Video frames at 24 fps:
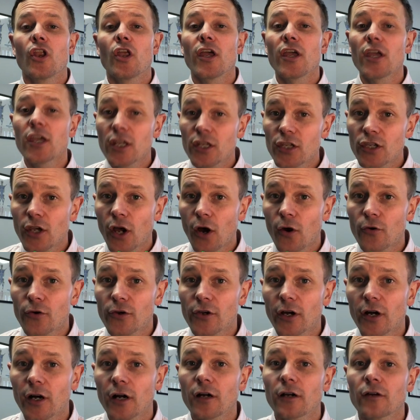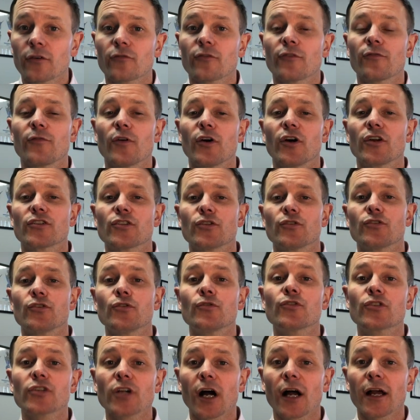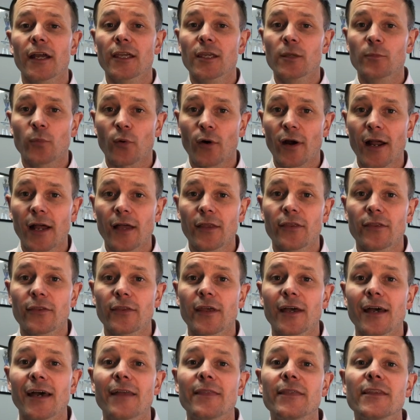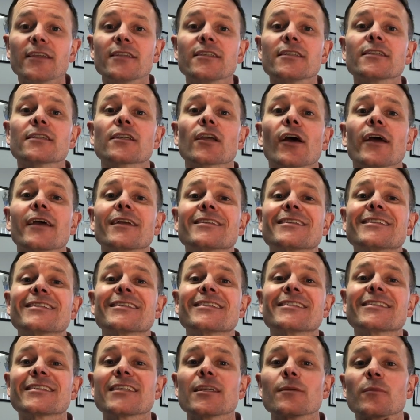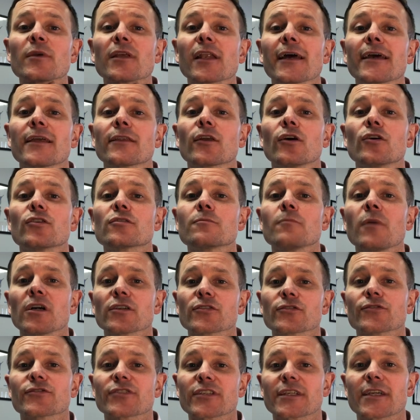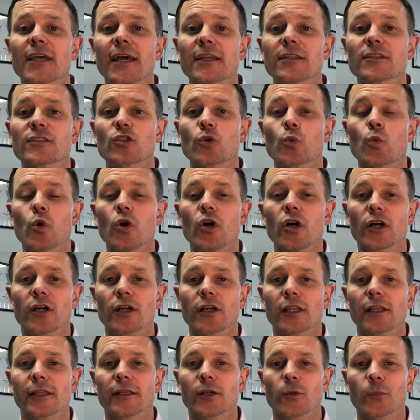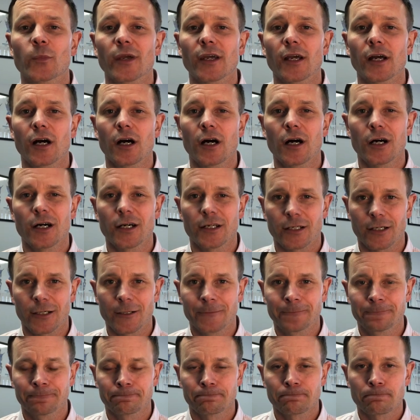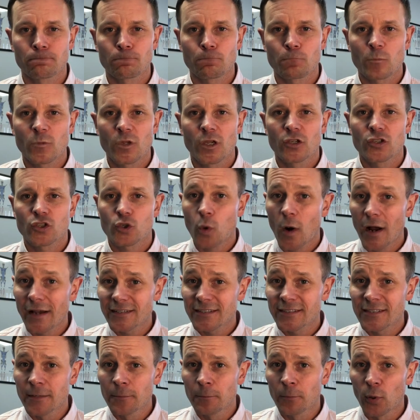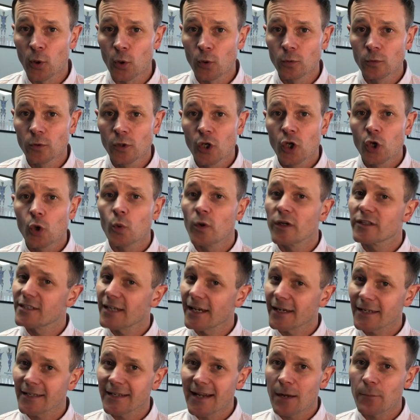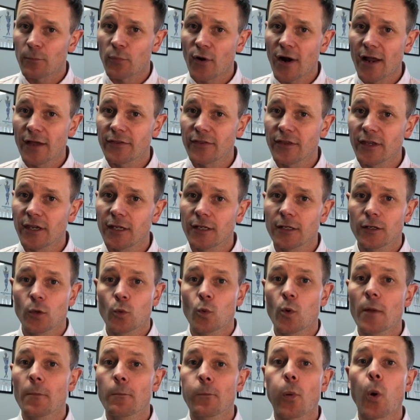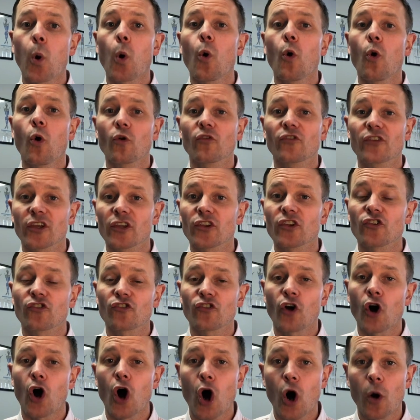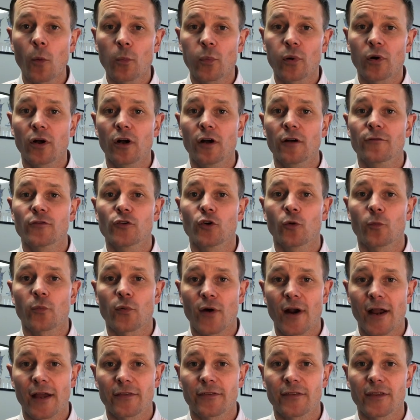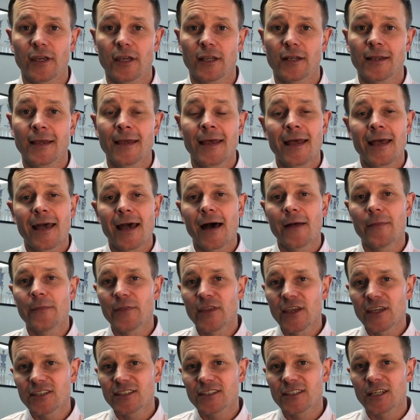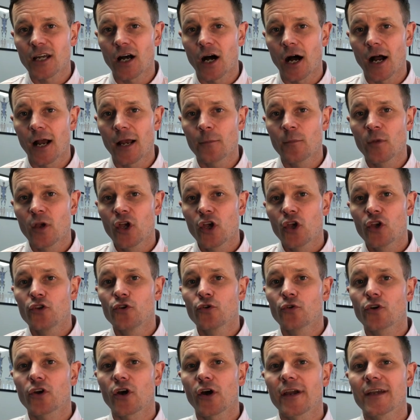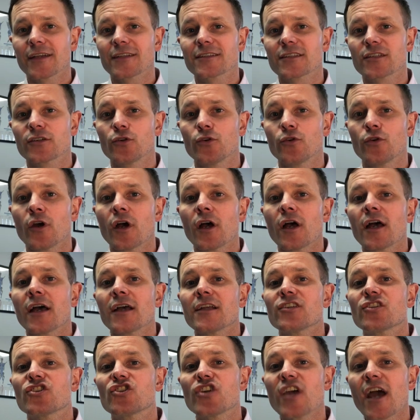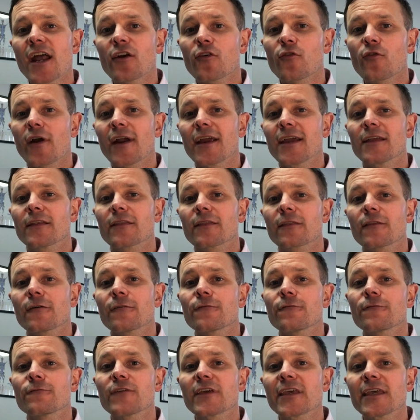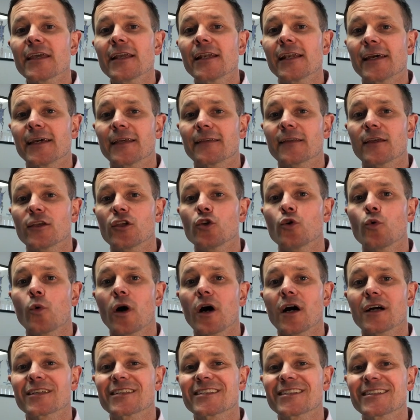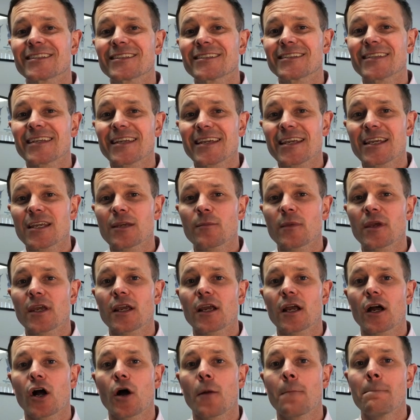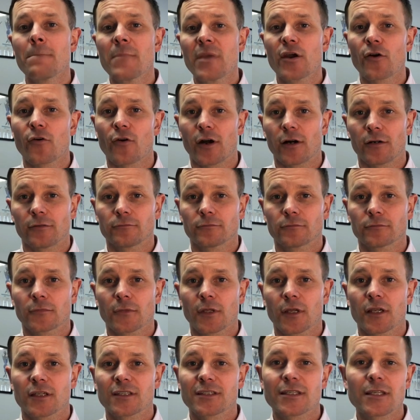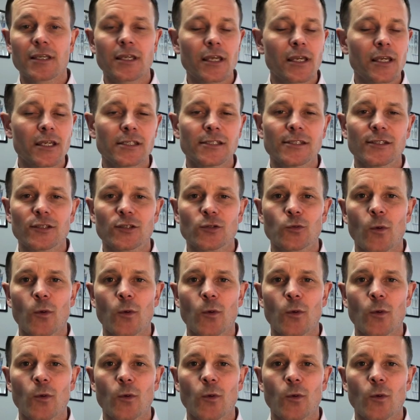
in yoga, referred to as Ujjayi breath, and this is going to stimulate those muscles again to work a little bit harder. It's quite simple. We're taking that breath in, we're pausing at the top of your breath in, and this time you're going to generate the feeling that you are steaming a mirror. It's the easiest